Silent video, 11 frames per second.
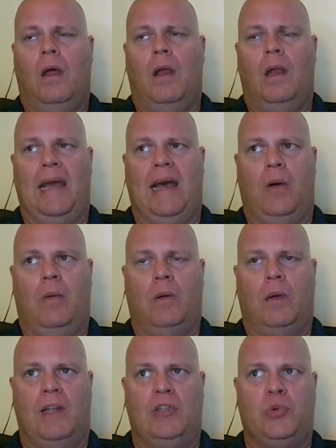Now
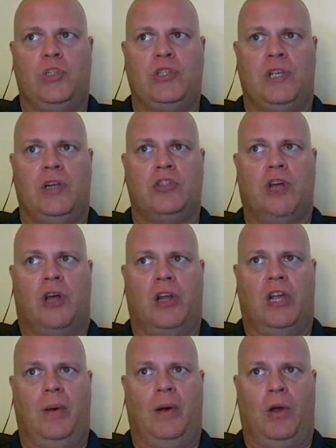kind of switching gears,
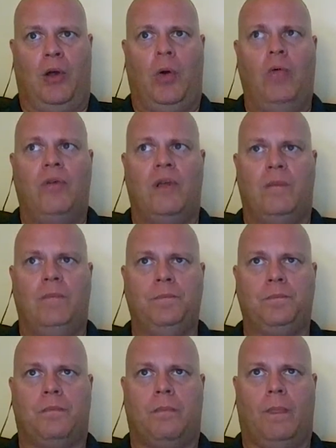talking about COVID,
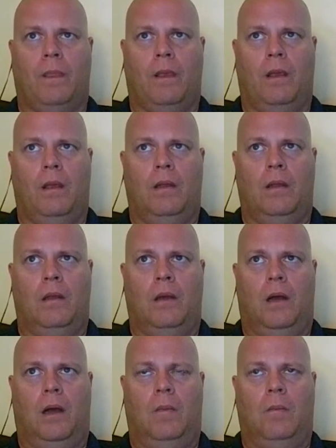
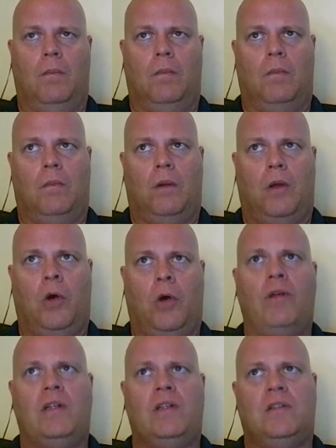
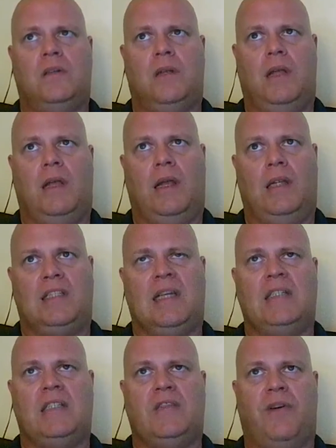COVID is, in a
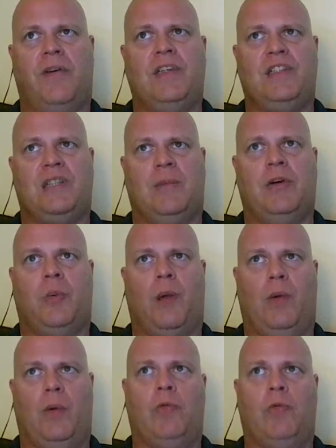sense, is very similar to the
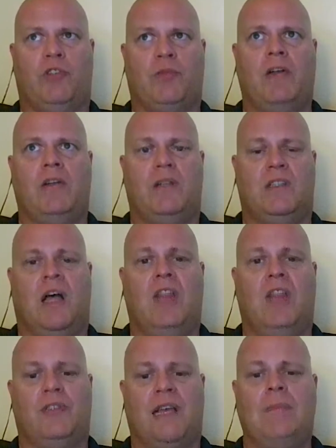way we respond to these
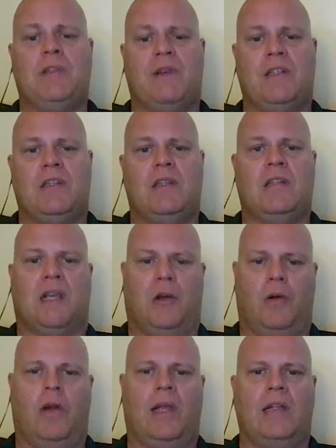other types of incidents like
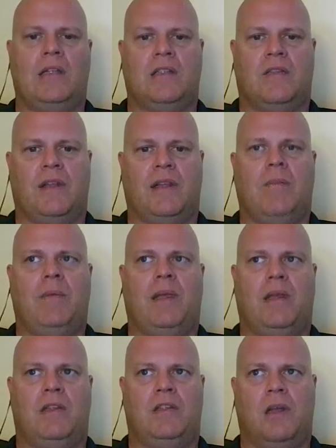hurricanes and stuff like that,
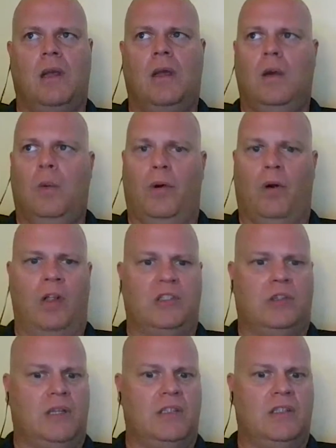because we're all
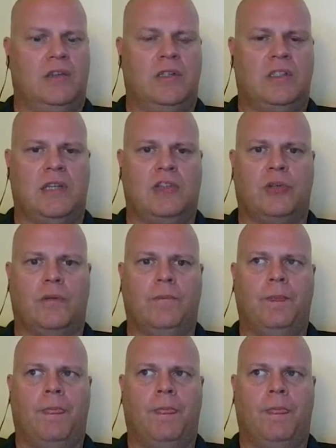still considered essential.